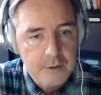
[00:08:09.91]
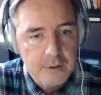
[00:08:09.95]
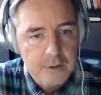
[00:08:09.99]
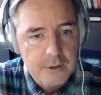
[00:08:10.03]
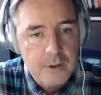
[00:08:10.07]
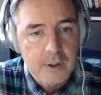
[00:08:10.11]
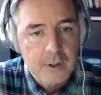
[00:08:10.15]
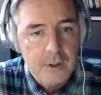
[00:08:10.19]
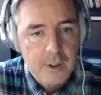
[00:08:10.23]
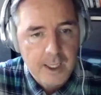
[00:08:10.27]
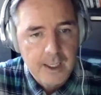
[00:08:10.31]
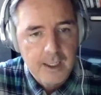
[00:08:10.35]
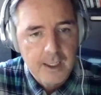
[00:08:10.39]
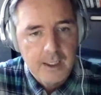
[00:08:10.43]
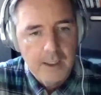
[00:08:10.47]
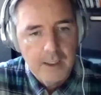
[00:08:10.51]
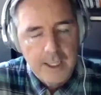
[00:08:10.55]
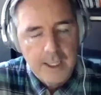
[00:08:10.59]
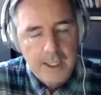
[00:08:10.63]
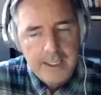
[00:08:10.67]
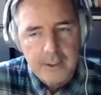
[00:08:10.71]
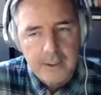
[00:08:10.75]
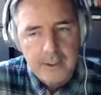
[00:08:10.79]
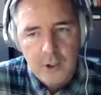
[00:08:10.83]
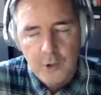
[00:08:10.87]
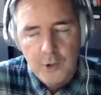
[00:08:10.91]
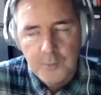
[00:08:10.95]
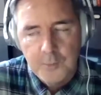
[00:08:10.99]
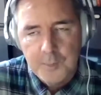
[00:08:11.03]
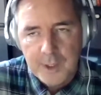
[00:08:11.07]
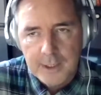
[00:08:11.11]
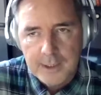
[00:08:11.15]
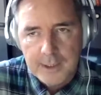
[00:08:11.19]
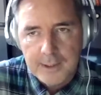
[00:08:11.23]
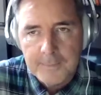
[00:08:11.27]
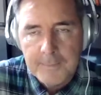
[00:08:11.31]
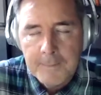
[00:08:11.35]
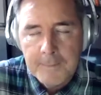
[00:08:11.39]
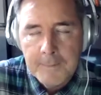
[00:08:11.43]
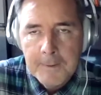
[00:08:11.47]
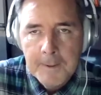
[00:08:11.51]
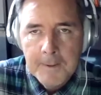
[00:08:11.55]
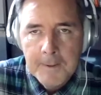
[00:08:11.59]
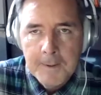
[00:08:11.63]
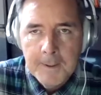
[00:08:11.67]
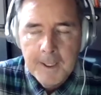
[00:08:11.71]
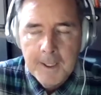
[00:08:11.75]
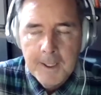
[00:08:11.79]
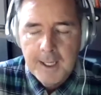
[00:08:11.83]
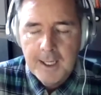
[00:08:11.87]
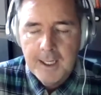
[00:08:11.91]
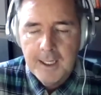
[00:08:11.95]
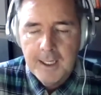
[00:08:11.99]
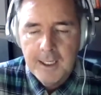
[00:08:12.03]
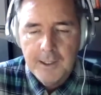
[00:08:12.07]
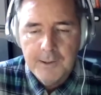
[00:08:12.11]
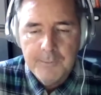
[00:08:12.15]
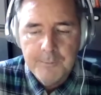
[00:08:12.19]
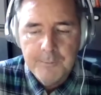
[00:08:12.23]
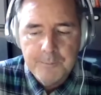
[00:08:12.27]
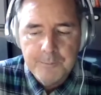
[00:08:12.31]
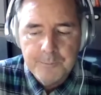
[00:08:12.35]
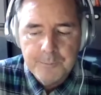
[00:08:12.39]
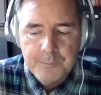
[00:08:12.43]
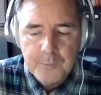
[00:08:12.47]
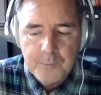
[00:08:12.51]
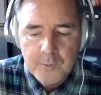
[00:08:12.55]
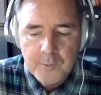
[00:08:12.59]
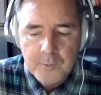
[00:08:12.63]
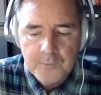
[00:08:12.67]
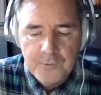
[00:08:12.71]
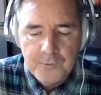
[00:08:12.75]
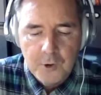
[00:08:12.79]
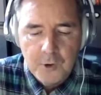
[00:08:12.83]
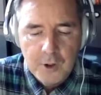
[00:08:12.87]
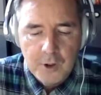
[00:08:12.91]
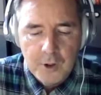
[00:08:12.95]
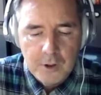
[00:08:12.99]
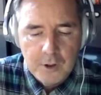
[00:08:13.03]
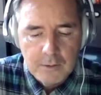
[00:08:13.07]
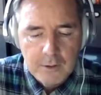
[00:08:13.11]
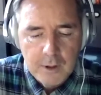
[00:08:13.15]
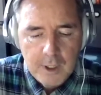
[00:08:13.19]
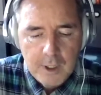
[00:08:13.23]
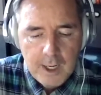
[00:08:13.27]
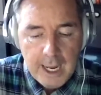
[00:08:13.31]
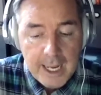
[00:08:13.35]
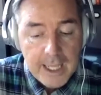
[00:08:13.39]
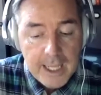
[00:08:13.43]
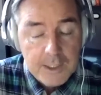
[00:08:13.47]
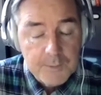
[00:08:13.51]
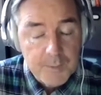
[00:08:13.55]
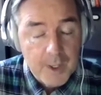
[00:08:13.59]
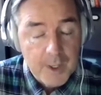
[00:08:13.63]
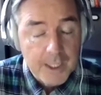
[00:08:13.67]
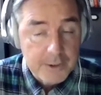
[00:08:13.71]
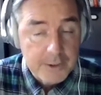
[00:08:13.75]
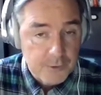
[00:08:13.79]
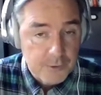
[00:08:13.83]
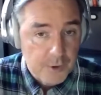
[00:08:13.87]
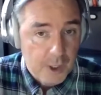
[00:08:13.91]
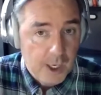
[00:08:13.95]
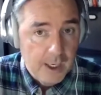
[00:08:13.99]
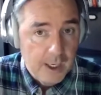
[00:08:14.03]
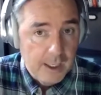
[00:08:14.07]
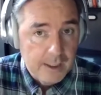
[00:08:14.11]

and coping and my drive